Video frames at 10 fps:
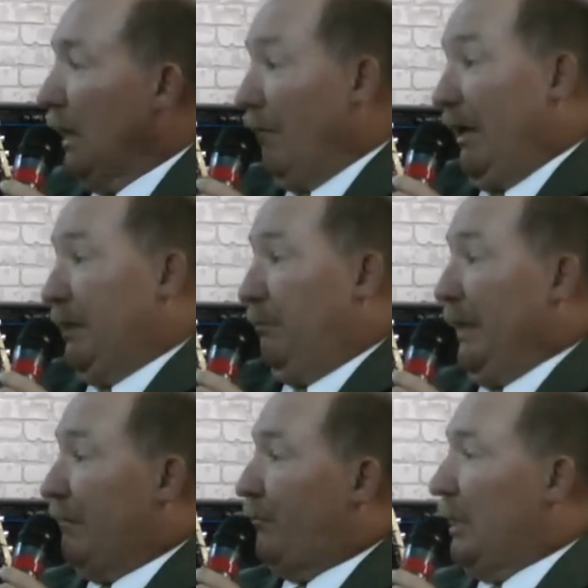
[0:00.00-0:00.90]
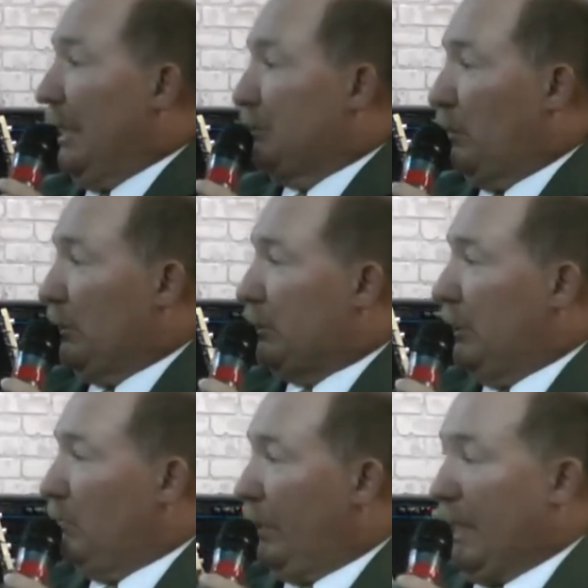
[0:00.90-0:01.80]
I've had to beg for God's
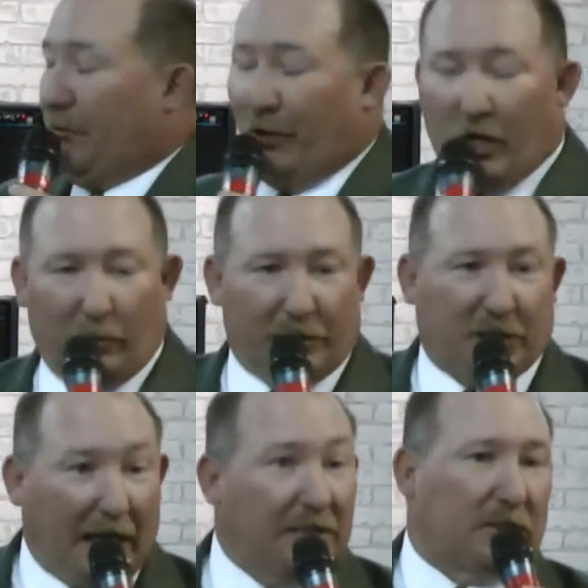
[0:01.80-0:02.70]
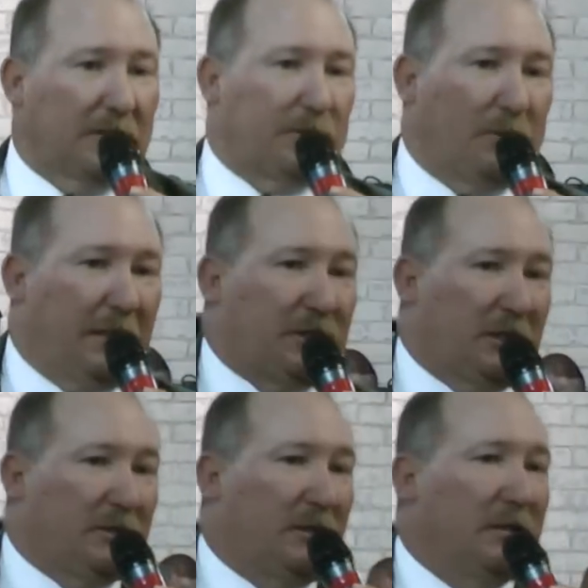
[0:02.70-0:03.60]
mercy in what I thought were tight
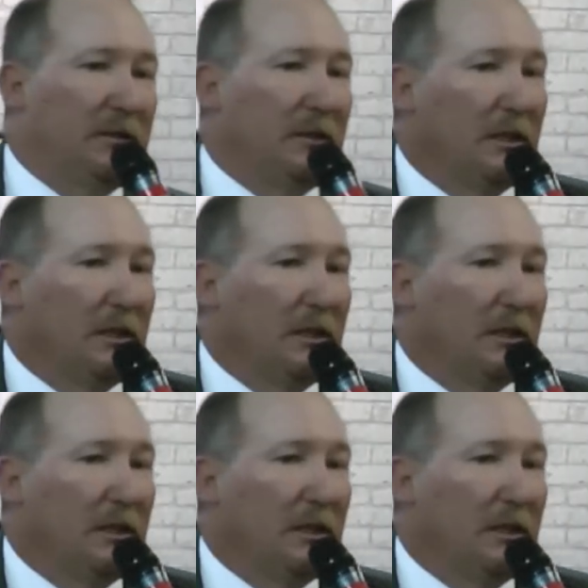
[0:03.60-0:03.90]
situations